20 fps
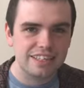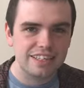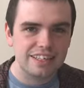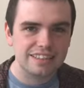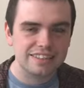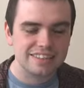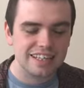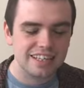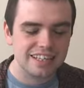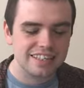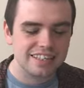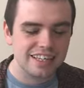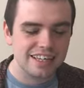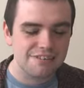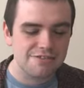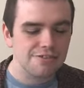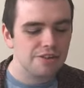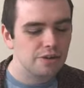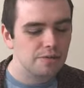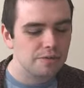entire day
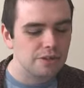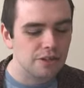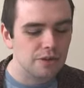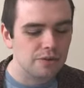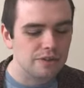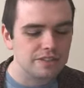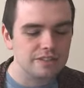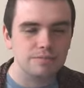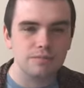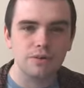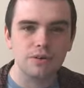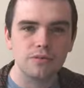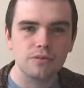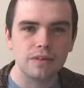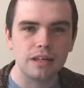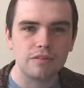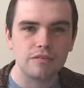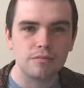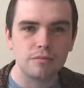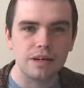filming a quiz, but
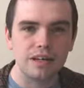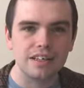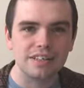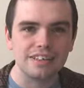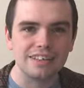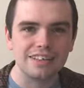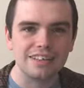never mind.